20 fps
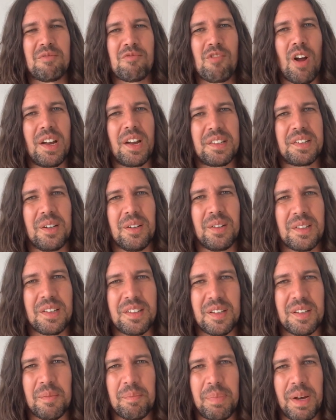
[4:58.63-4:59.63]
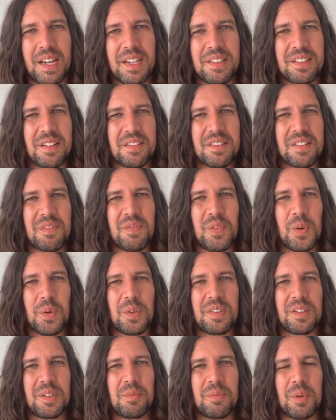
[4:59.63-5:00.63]
rights holders that paid such a
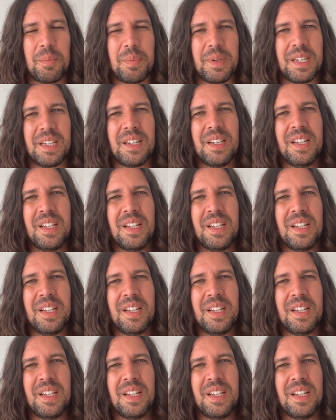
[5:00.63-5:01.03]
fortune will be